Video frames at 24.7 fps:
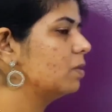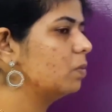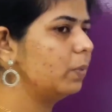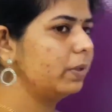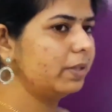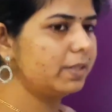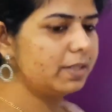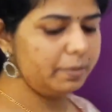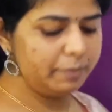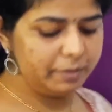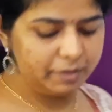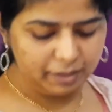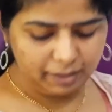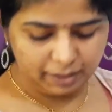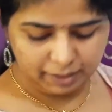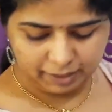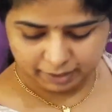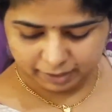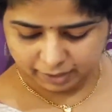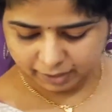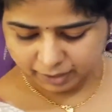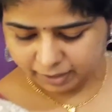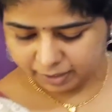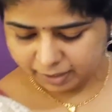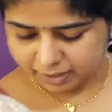vitamin
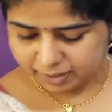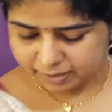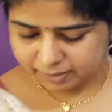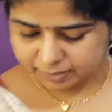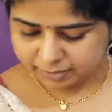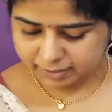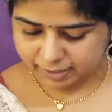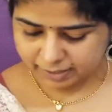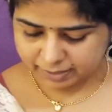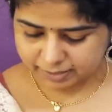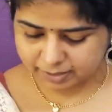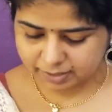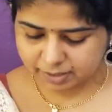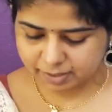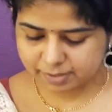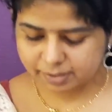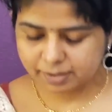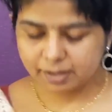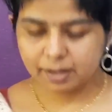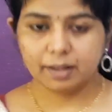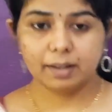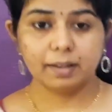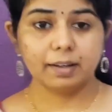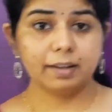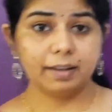A, that
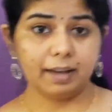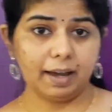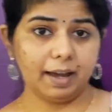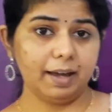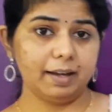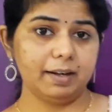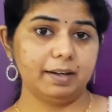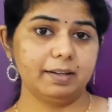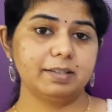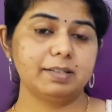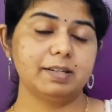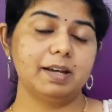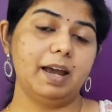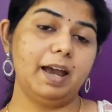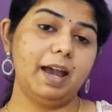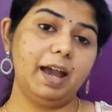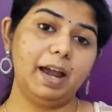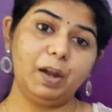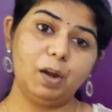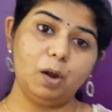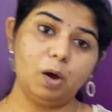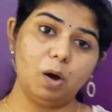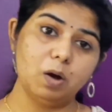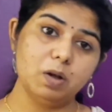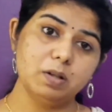is carrot,
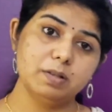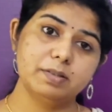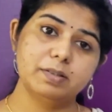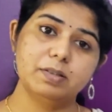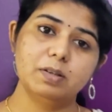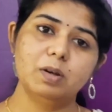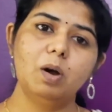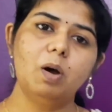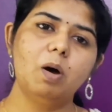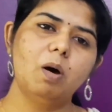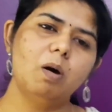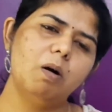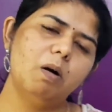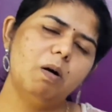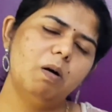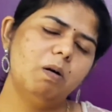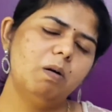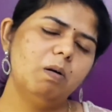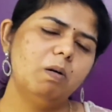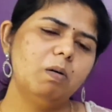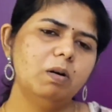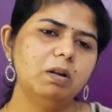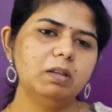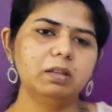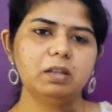and also
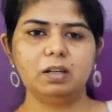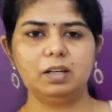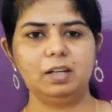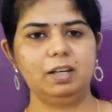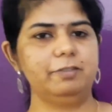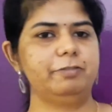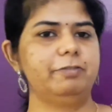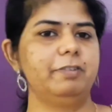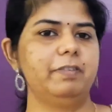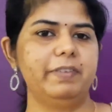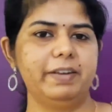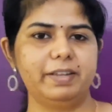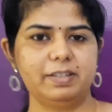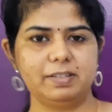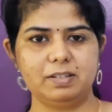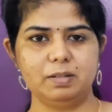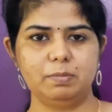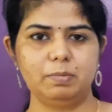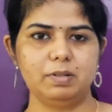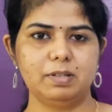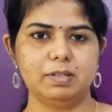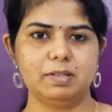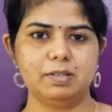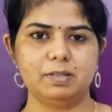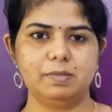all the leafy
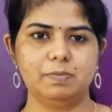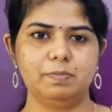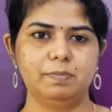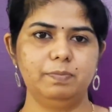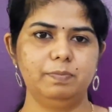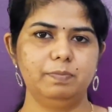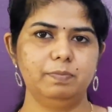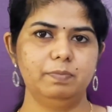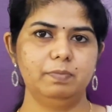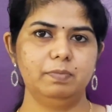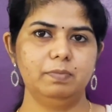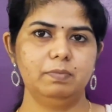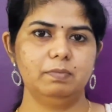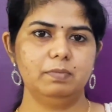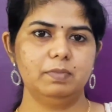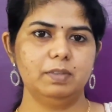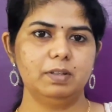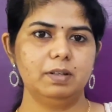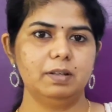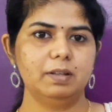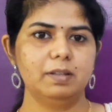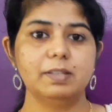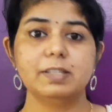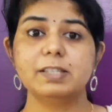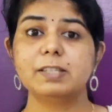vegetables,
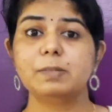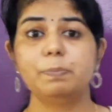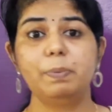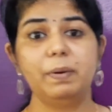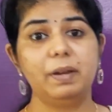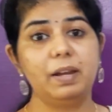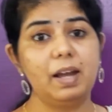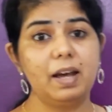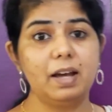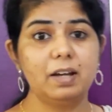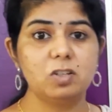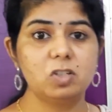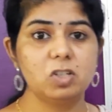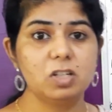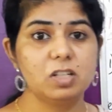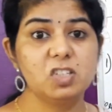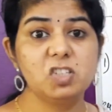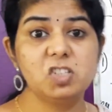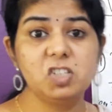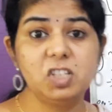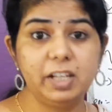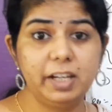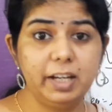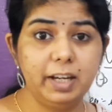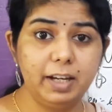
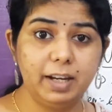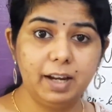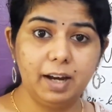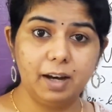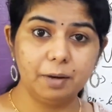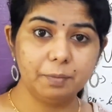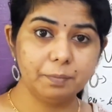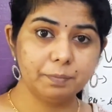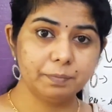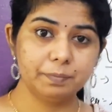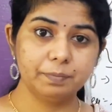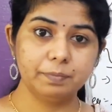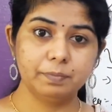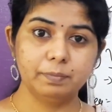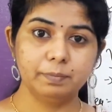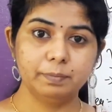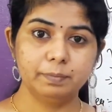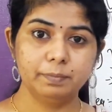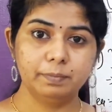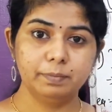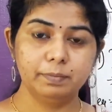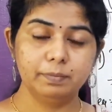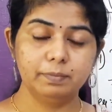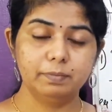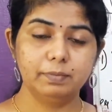spinach, chira,
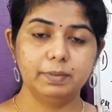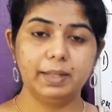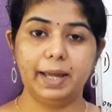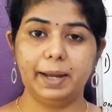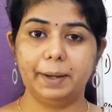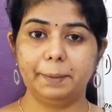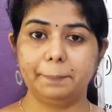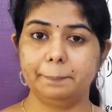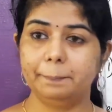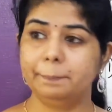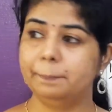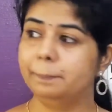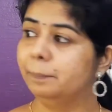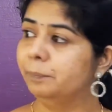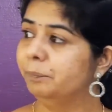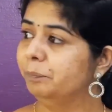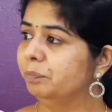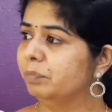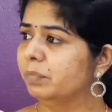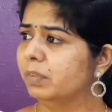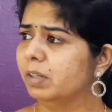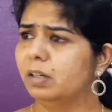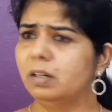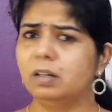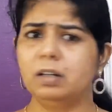then
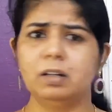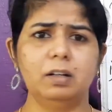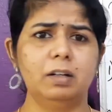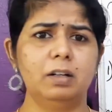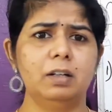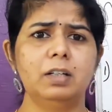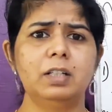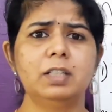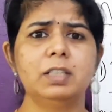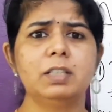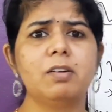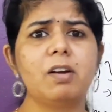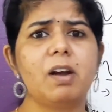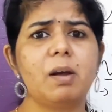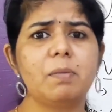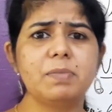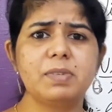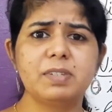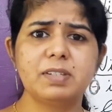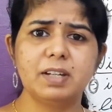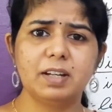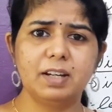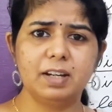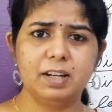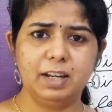
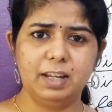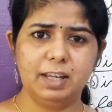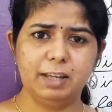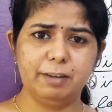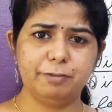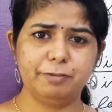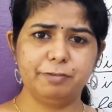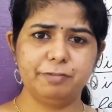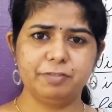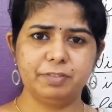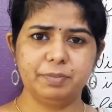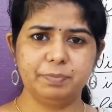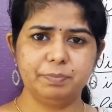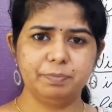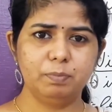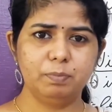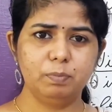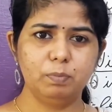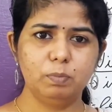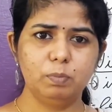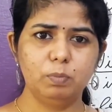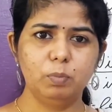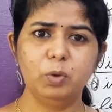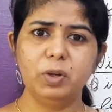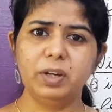drumstick leaf,
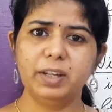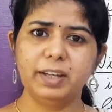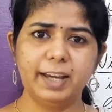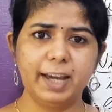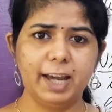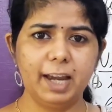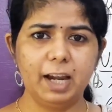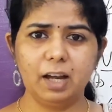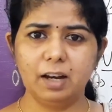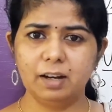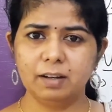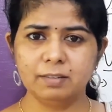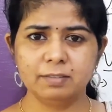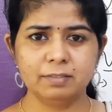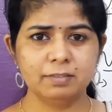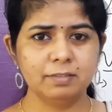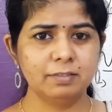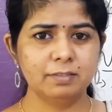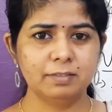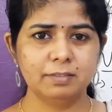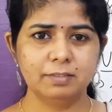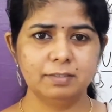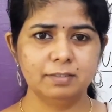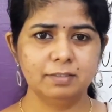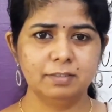
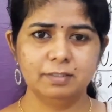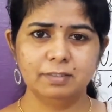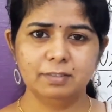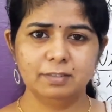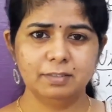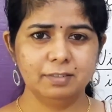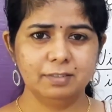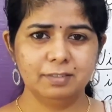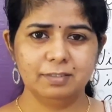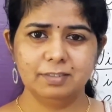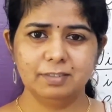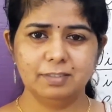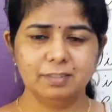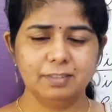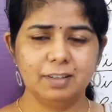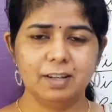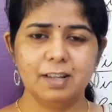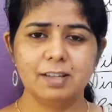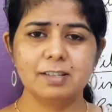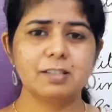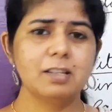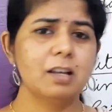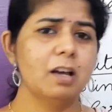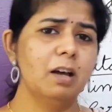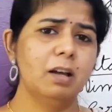muringela.
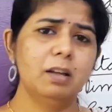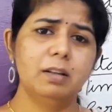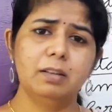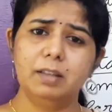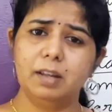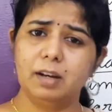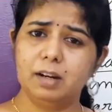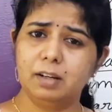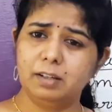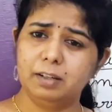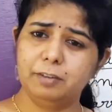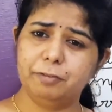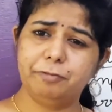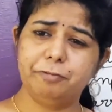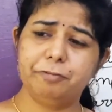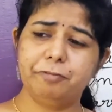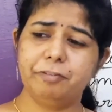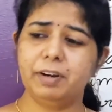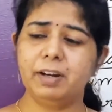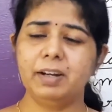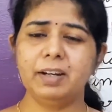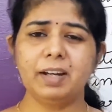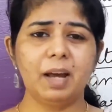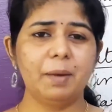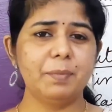Yes, there are
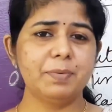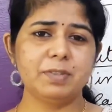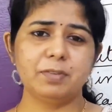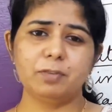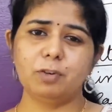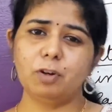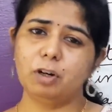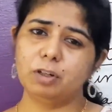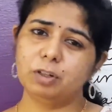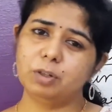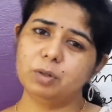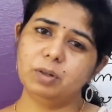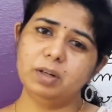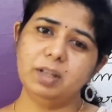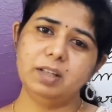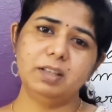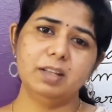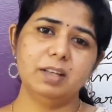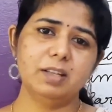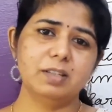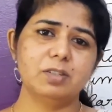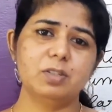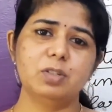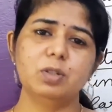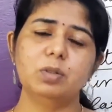different types. Not only
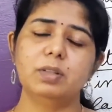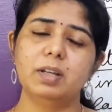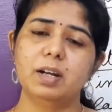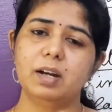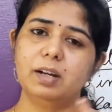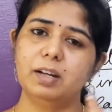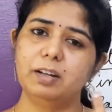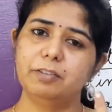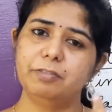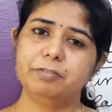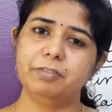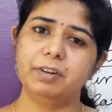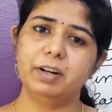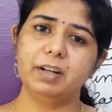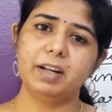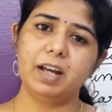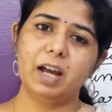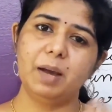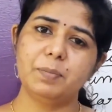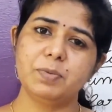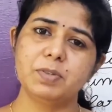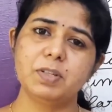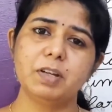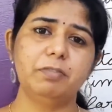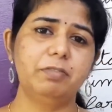these two, there are different
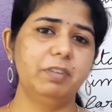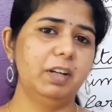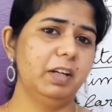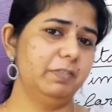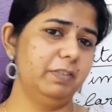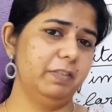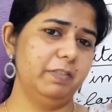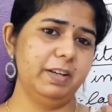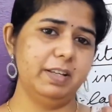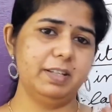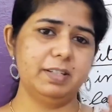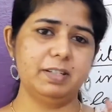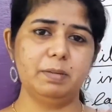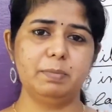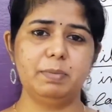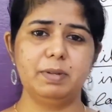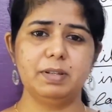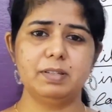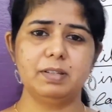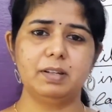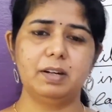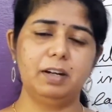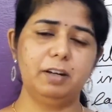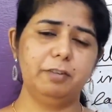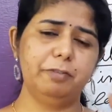types of leafy
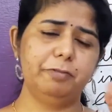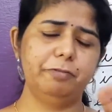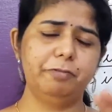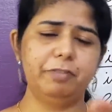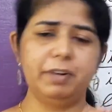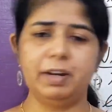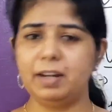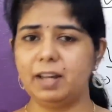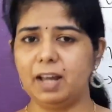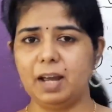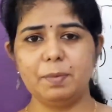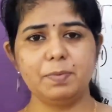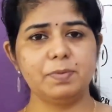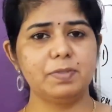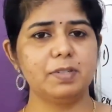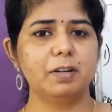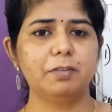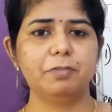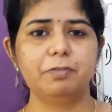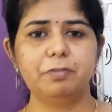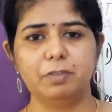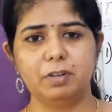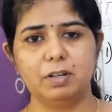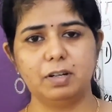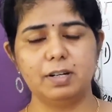vegetables. There are different types
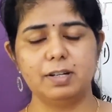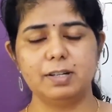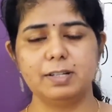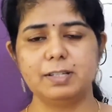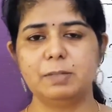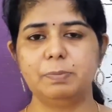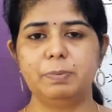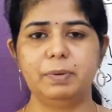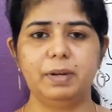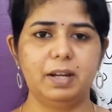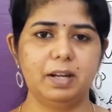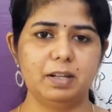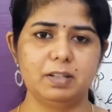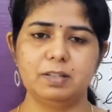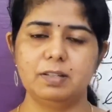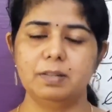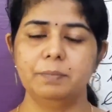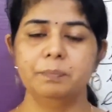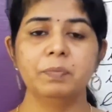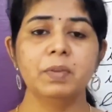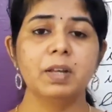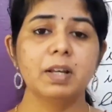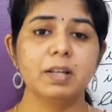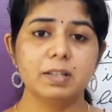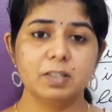of spinach,
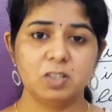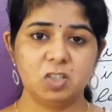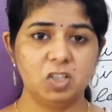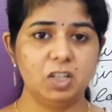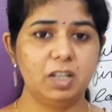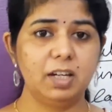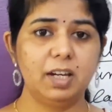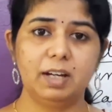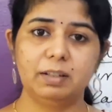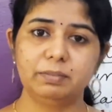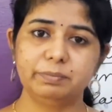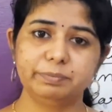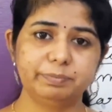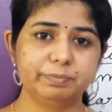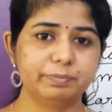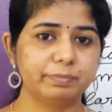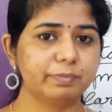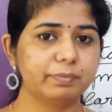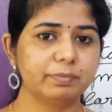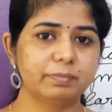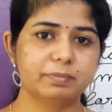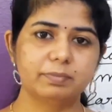chira.